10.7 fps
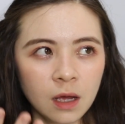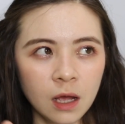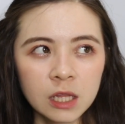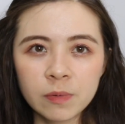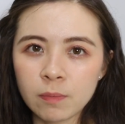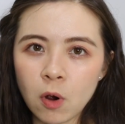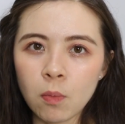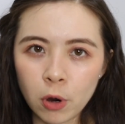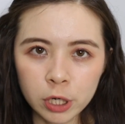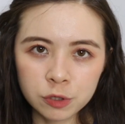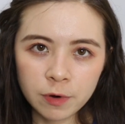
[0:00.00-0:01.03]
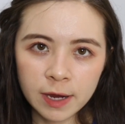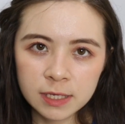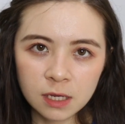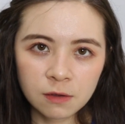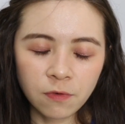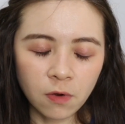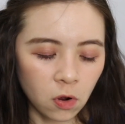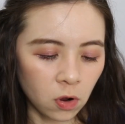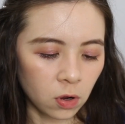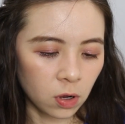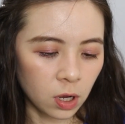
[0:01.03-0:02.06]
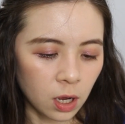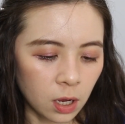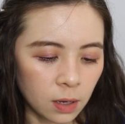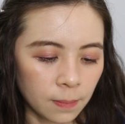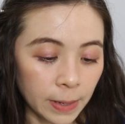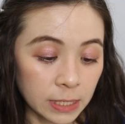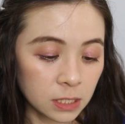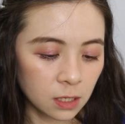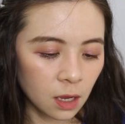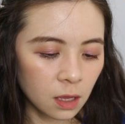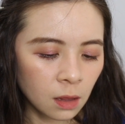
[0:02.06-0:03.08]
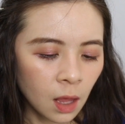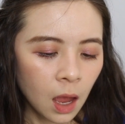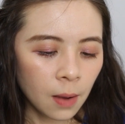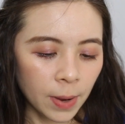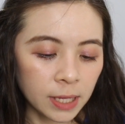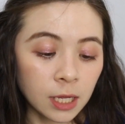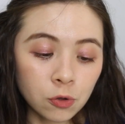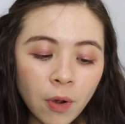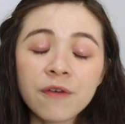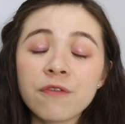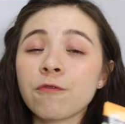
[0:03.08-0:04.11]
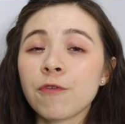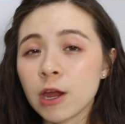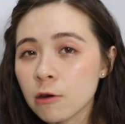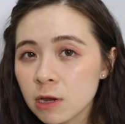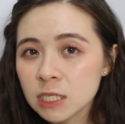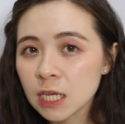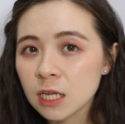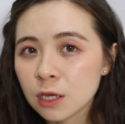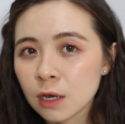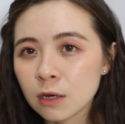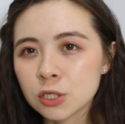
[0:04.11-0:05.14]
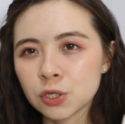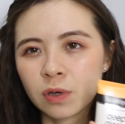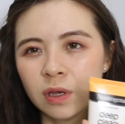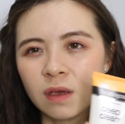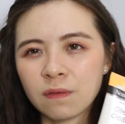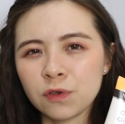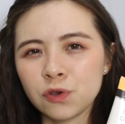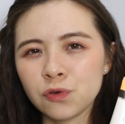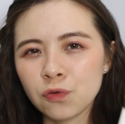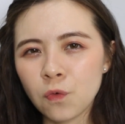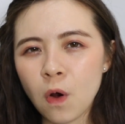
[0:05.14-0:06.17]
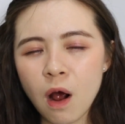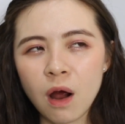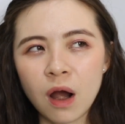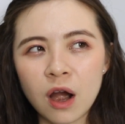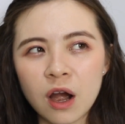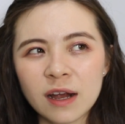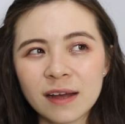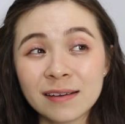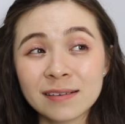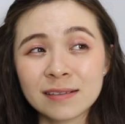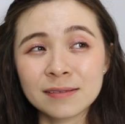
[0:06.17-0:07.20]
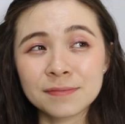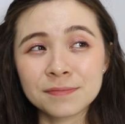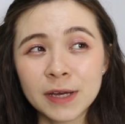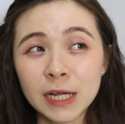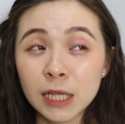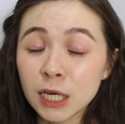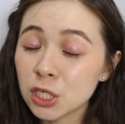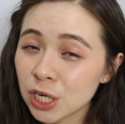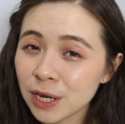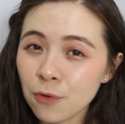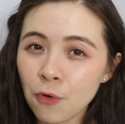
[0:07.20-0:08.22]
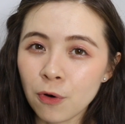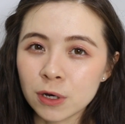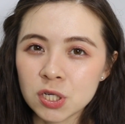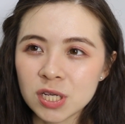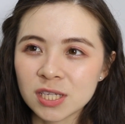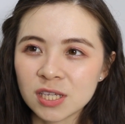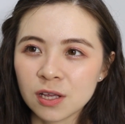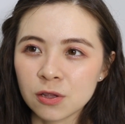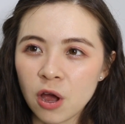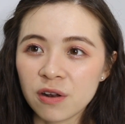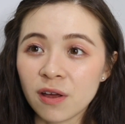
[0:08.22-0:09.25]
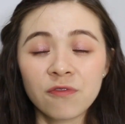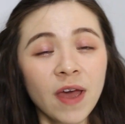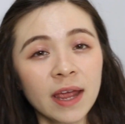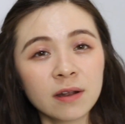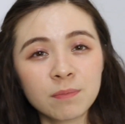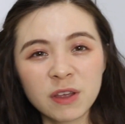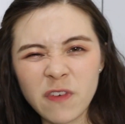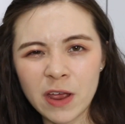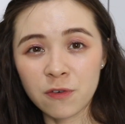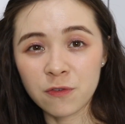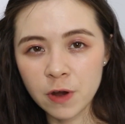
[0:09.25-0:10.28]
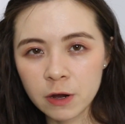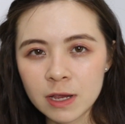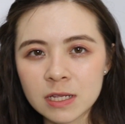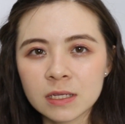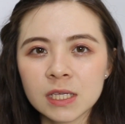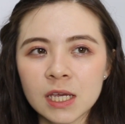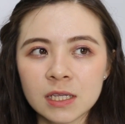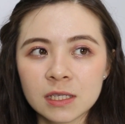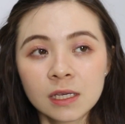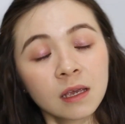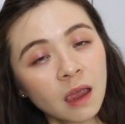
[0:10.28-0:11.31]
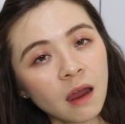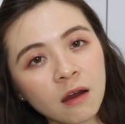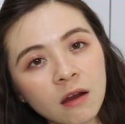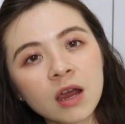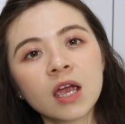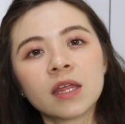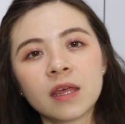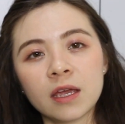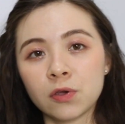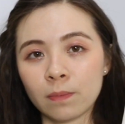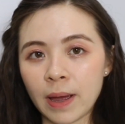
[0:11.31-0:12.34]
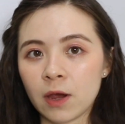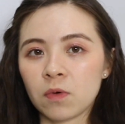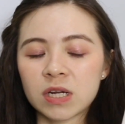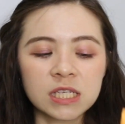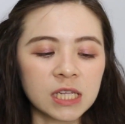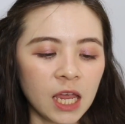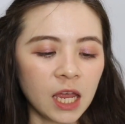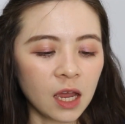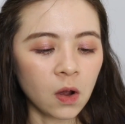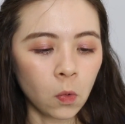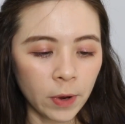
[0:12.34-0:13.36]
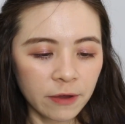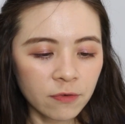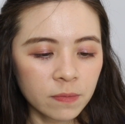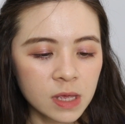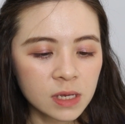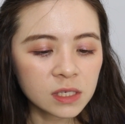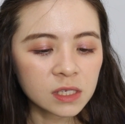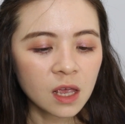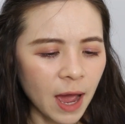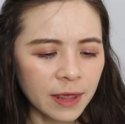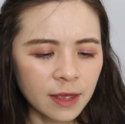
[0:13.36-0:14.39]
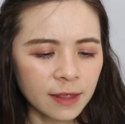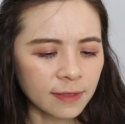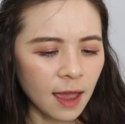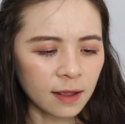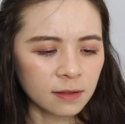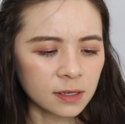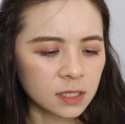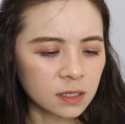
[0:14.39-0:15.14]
a little bit more moisturizing for my skin. But they do have fragrance in here, so if you are allergic or just not a big fan of fragrance in skincare, then you might want to stay away from this. But other than that,